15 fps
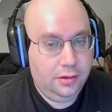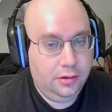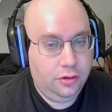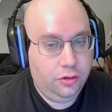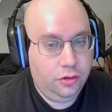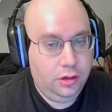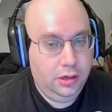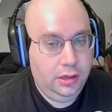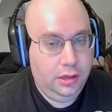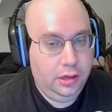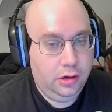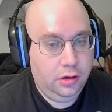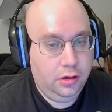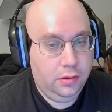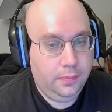tree
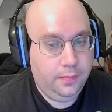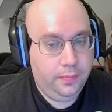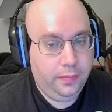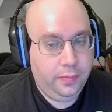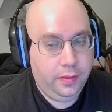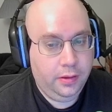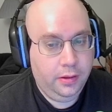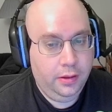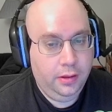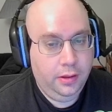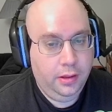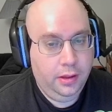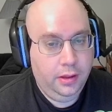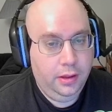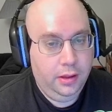here.
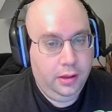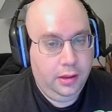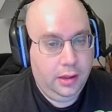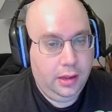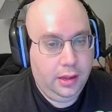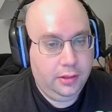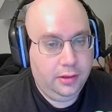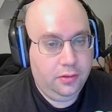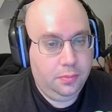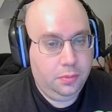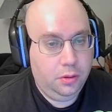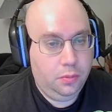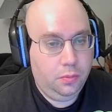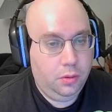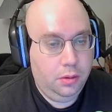And let's
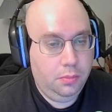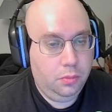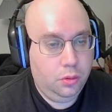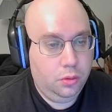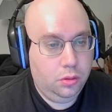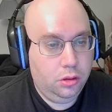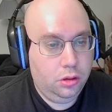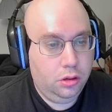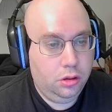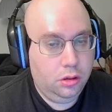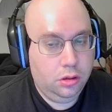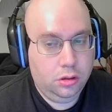put one more.